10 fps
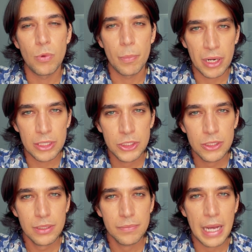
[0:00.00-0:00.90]

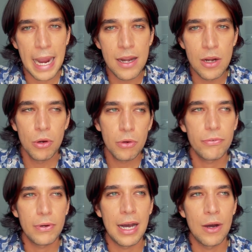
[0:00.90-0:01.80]
Repulsion. I love
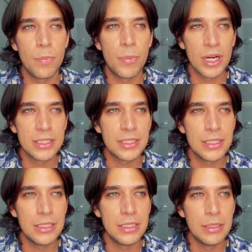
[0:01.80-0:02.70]
how
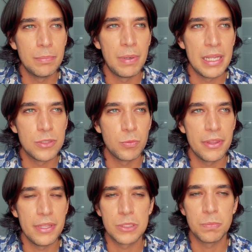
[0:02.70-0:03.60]
Polanski plays
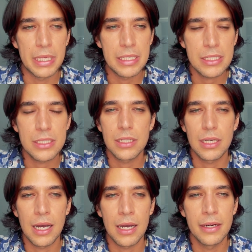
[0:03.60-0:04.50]
with the space
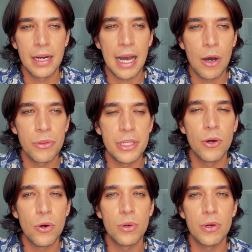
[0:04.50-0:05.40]
and how the
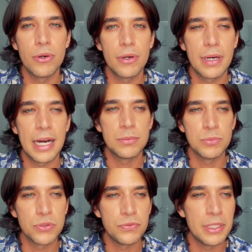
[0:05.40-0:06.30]
horror
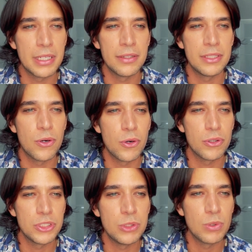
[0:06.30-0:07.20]
atmosphere and the
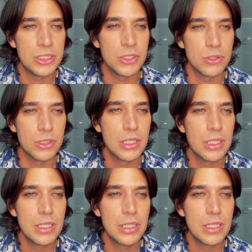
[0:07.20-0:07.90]
horror situation